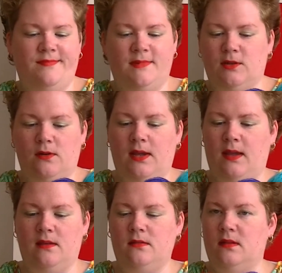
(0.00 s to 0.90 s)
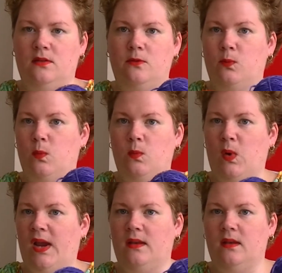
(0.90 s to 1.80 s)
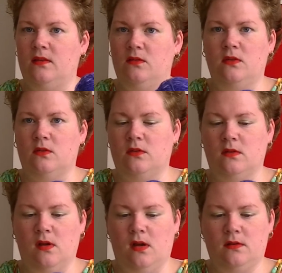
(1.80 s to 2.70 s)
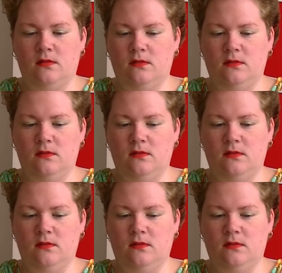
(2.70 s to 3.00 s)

So I guess this weight is just not